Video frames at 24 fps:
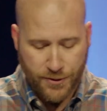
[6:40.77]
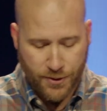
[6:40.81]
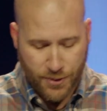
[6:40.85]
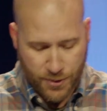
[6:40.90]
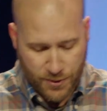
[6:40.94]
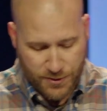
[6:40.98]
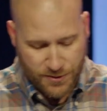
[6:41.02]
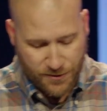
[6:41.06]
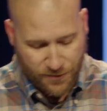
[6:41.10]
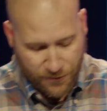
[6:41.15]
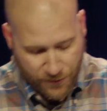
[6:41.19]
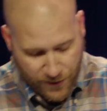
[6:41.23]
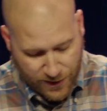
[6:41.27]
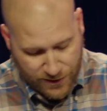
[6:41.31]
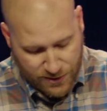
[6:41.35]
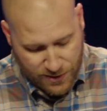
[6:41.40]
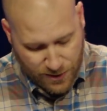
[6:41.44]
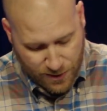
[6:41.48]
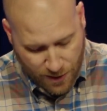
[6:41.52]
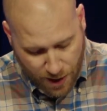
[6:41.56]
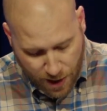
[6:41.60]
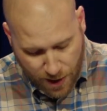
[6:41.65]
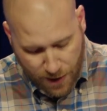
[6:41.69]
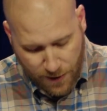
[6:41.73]

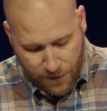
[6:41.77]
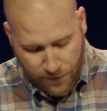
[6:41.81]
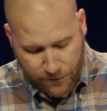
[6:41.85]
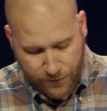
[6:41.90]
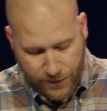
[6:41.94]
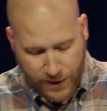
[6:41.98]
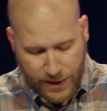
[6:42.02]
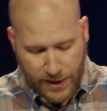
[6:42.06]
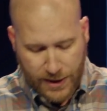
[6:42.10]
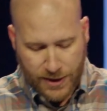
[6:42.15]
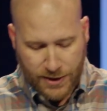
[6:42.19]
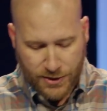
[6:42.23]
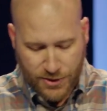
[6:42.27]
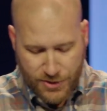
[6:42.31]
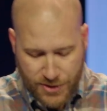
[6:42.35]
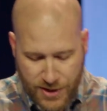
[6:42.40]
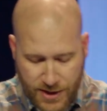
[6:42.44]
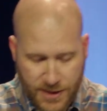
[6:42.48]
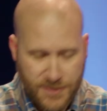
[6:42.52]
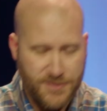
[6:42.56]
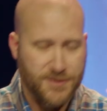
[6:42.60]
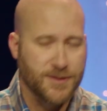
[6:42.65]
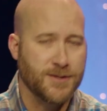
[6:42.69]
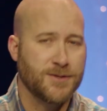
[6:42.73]
crucifixion of
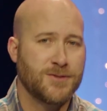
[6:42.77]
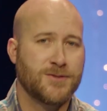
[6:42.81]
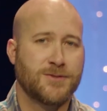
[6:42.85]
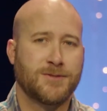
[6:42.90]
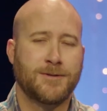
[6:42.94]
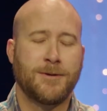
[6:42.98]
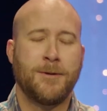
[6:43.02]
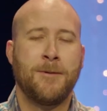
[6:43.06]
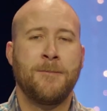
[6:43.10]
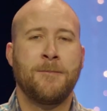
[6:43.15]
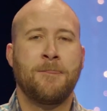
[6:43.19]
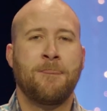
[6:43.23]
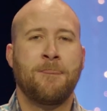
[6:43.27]
Jesus.